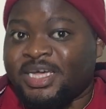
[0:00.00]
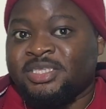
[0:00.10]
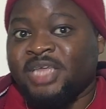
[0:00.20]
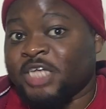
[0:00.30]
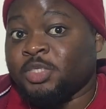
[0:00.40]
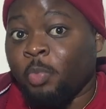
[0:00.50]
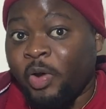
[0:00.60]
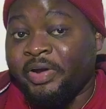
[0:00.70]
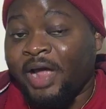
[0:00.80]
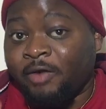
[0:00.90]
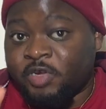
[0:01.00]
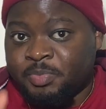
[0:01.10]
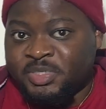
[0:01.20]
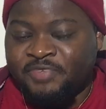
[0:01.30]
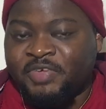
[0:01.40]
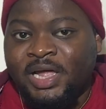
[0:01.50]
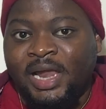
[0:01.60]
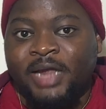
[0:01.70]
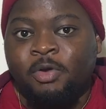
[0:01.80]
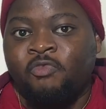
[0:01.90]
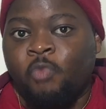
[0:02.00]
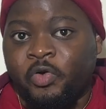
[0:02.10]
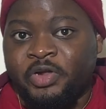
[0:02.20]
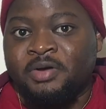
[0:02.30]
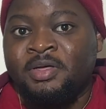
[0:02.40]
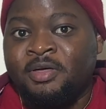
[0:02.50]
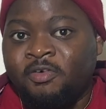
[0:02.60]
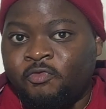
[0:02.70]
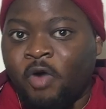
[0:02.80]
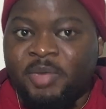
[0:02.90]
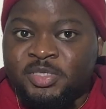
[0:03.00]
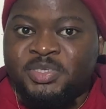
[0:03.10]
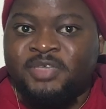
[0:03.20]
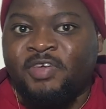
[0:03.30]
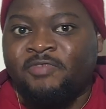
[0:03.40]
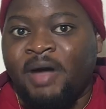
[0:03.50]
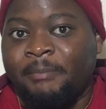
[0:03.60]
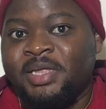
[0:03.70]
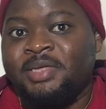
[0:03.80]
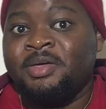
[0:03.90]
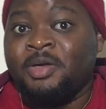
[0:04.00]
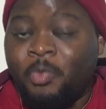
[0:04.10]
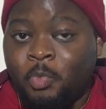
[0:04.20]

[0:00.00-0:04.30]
Like I said, the Isienmwenro are a specific clan of warrior from a specific family,